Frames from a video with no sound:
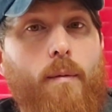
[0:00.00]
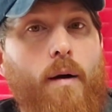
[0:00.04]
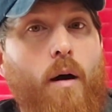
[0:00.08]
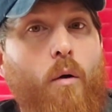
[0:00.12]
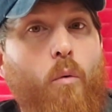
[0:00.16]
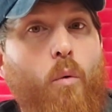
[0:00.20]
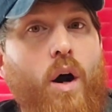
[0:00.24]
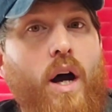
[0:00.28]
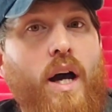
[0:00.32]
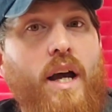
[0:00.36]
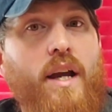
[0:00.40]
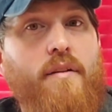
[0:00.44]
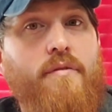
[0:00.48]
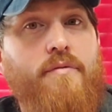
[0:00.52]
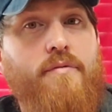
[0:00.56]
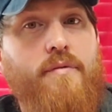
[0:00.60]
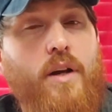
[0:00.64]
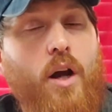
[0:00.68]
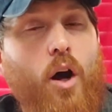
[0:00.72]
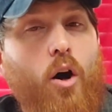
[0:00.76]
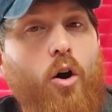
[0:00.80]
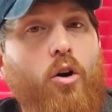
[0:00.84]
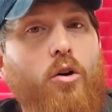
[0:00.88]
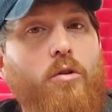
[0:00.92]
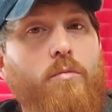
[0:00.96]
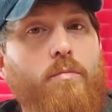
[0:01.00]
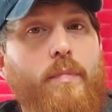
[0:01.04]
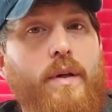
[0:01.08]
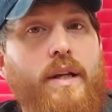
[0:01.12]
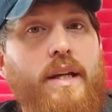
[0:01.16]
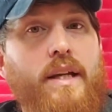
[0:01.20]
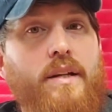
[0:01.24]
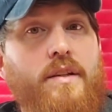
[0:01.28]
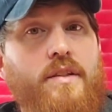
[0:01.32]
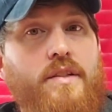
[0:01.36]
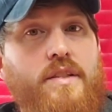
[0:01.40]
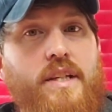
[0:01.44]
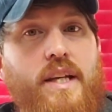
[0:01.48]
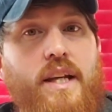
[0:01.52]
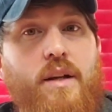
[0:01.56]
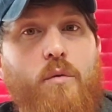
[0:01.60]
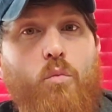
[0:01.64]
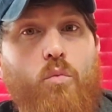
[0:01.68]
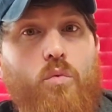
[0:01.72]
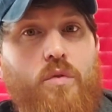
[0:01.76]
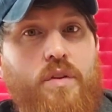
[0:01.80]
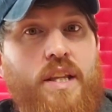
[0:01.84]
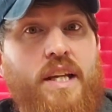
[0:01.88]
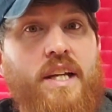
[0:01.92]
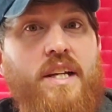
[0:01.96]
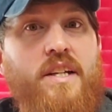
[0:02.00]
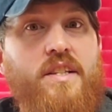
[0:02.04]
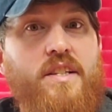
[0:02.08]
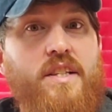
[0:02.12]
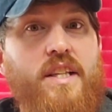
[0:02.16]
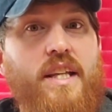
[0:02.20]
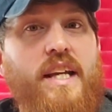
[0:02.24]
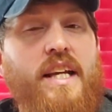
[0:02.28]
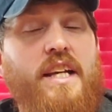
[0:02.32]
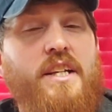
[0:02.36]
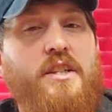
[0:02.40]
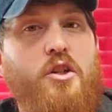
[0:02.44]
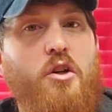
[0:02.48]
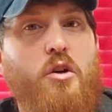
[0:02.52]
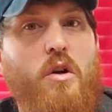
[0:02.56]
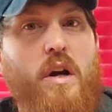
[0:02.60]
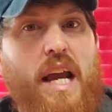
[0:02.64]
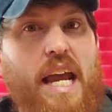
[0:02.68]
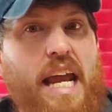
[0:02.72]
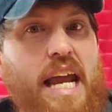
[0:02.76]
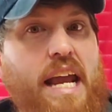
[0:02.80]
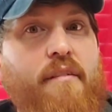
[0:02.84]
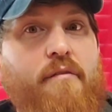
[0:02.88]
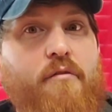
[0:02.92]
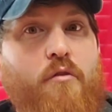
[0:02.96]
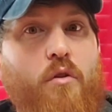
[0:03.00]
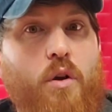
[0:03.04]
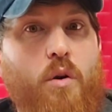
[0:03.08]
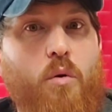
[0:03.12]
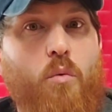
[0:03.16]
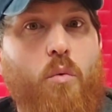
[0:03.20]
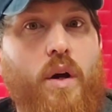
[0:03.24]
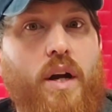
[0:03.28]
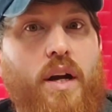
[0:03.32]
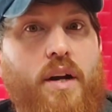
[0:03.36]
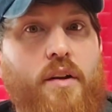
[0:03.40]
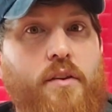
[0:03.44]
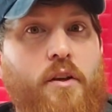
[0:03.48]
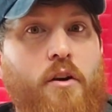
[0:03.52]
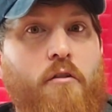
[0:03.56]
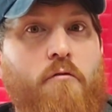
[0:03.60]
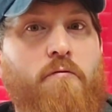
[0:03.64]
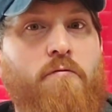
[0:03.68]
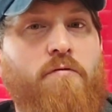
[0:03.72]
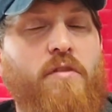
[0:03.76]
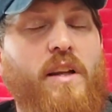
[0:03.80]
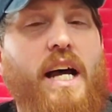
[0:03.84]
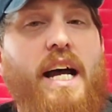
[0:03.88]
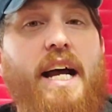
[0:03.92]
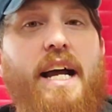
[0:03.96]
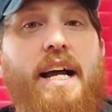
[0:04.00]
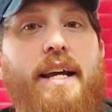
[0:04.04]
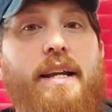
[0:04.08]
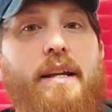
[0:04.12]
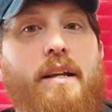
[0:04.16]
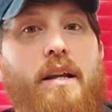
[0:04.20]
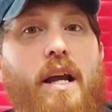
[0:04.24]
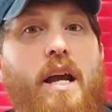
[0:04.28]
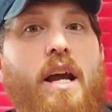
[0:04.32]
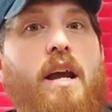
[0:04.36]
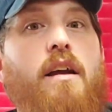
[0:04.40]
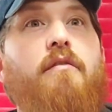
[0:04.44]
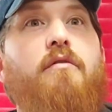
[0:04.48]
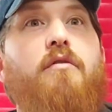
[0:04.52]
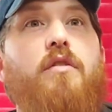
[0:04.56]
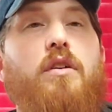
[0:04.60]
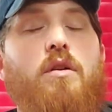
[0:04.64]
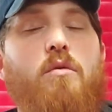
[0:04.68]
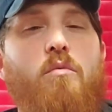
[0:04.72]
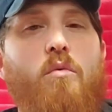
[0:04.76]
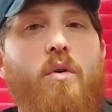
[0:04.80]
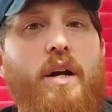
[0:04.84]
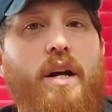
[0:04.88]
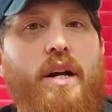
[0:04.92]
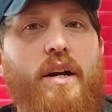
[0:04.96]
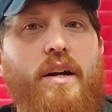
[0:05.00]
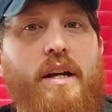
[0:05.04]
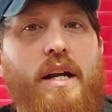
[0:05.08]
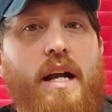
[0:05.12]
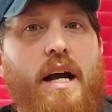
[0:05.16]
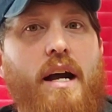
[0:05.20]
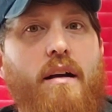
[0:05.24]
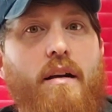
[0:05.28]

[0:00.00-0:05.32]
My wife called me and said, these things are everywhere. They're flying everywhere.